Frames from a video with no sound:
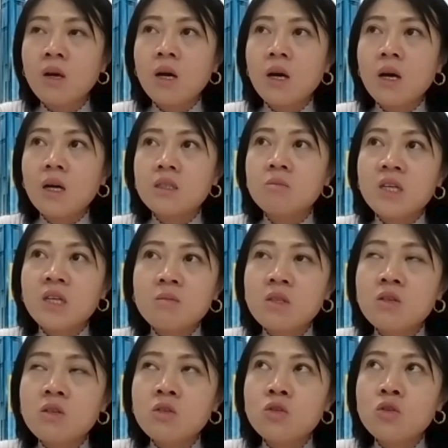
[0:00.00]
sometimes
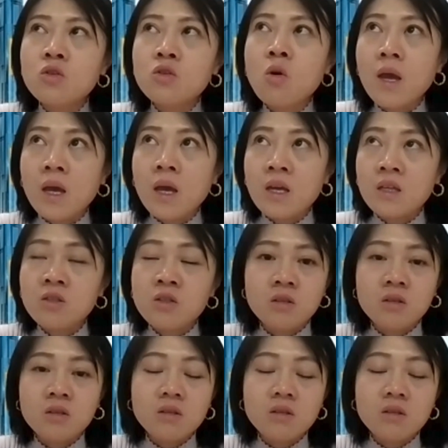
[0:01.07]
there's no answer,